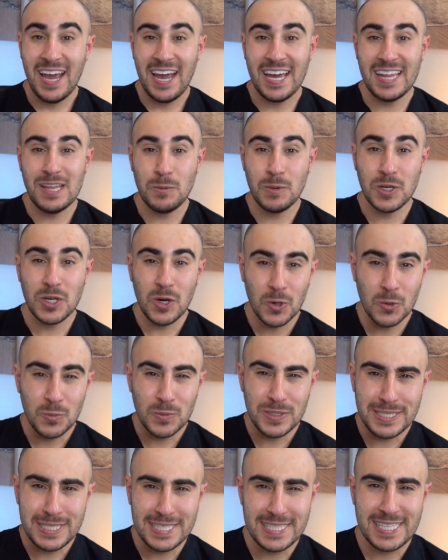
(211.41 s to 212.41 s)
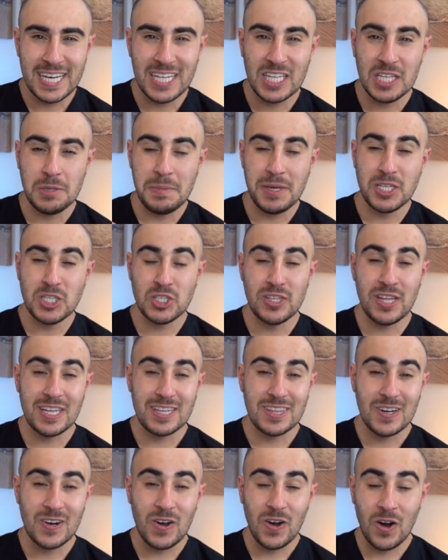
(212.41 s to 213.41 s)
and then we go and we detail and make sure
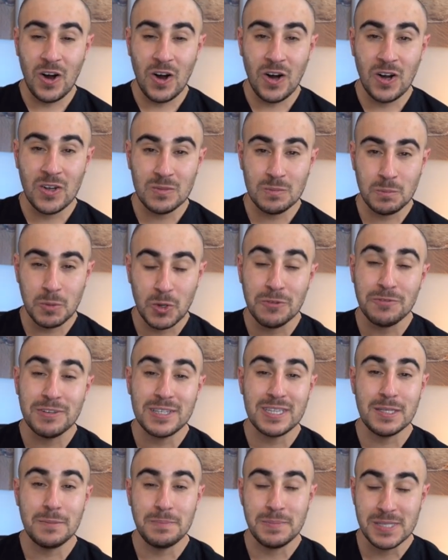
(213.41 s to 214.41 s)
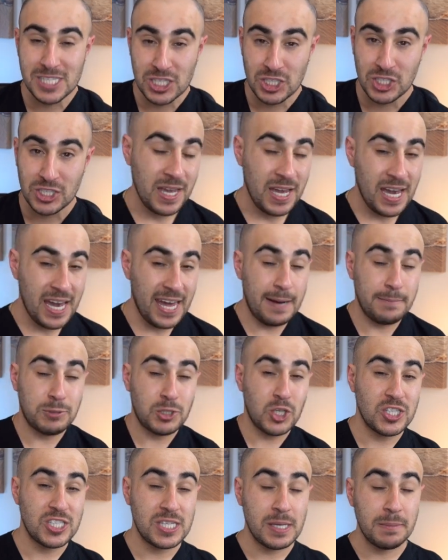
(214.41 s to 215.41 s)
that they're all perfectly positioned. And I'm
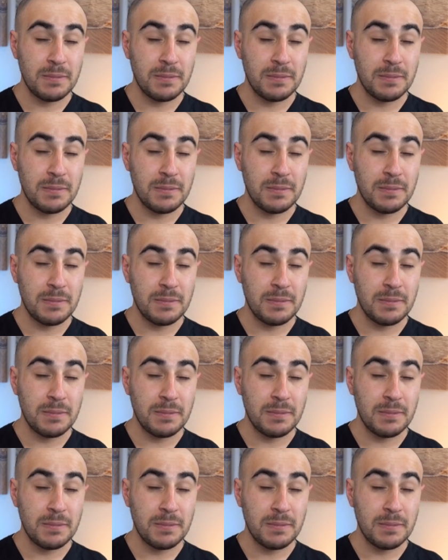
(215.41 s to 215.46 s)
sure some